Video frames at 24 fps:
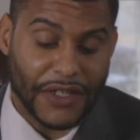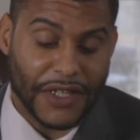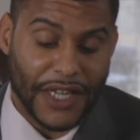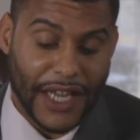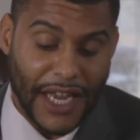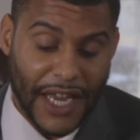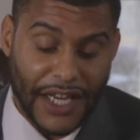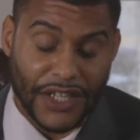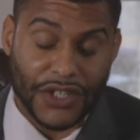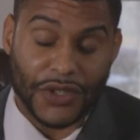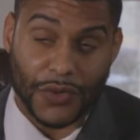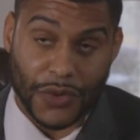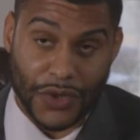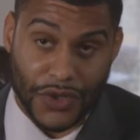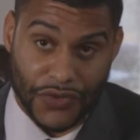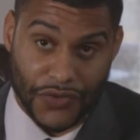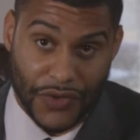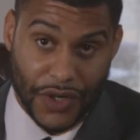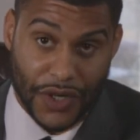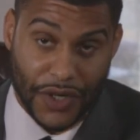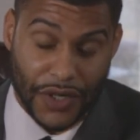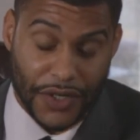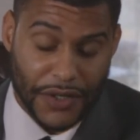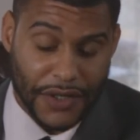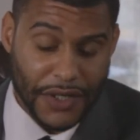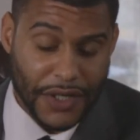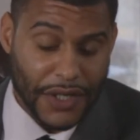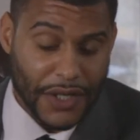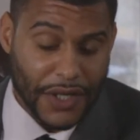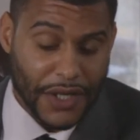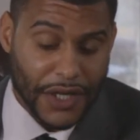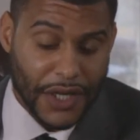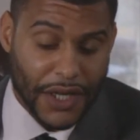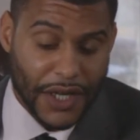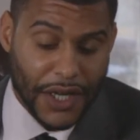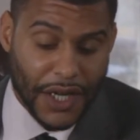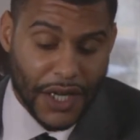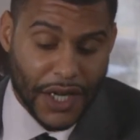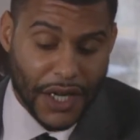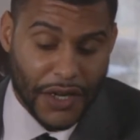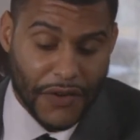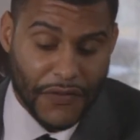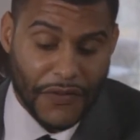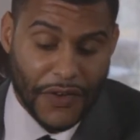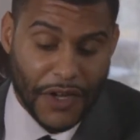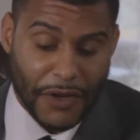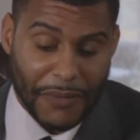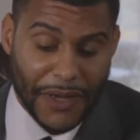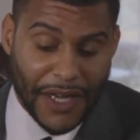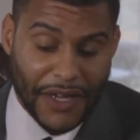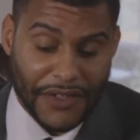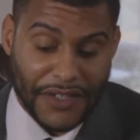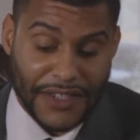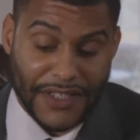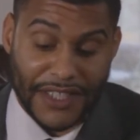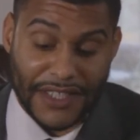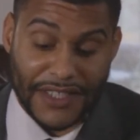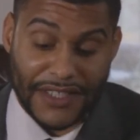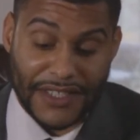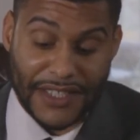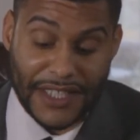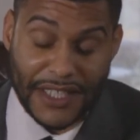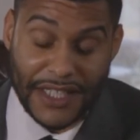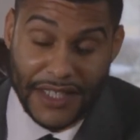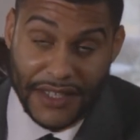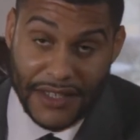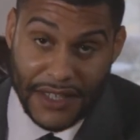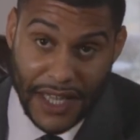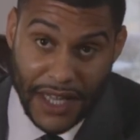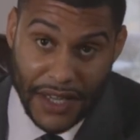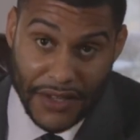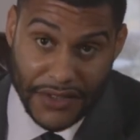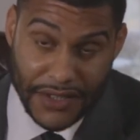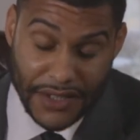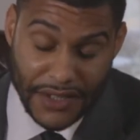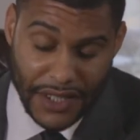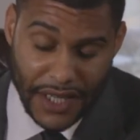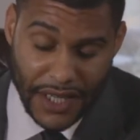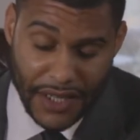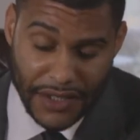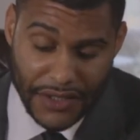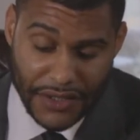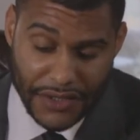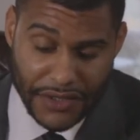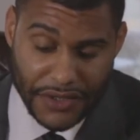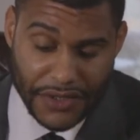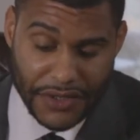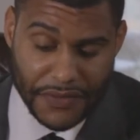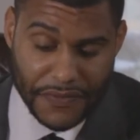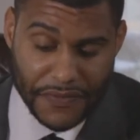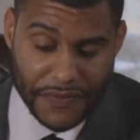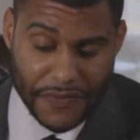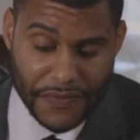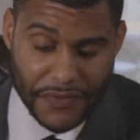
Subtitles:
cash withdrawal of about $16,000,